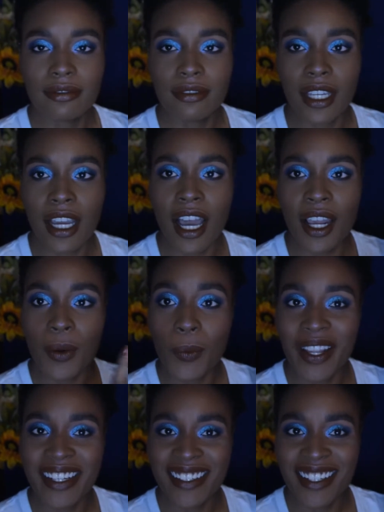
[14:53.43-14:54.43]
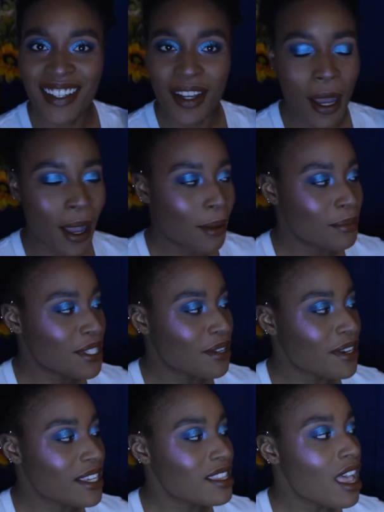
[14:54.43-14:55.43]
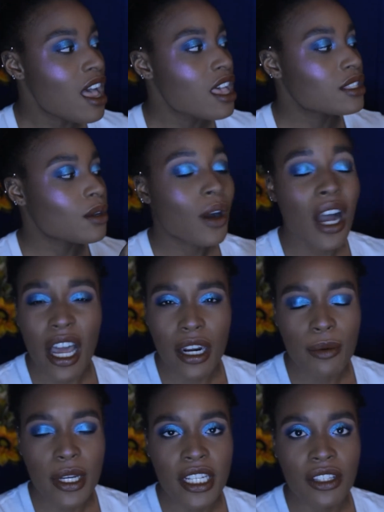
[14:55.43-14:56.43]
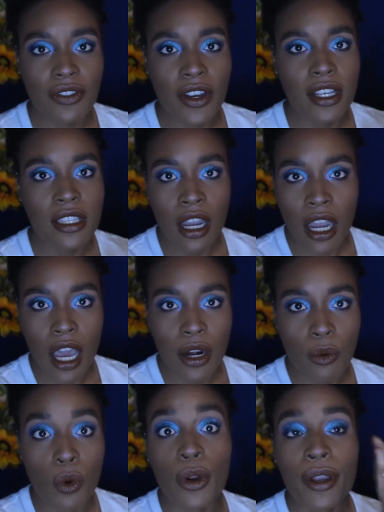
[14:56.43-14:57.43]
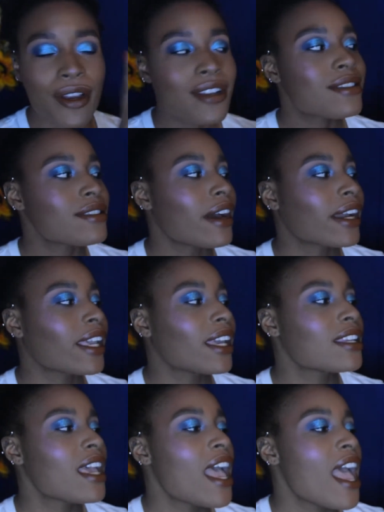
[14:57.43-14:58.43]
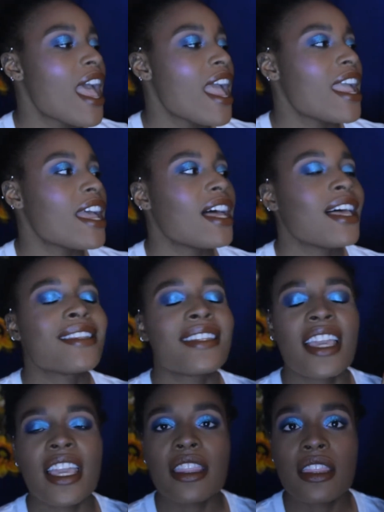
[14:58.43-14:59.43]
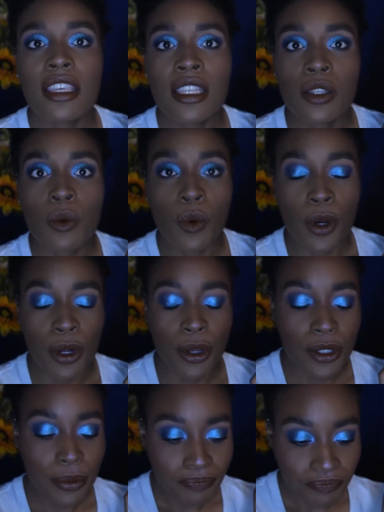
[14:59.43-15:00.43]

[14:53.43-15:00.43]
the Kata Witch series. So Kata Witch is first, Akata Warrior is second. And in this world,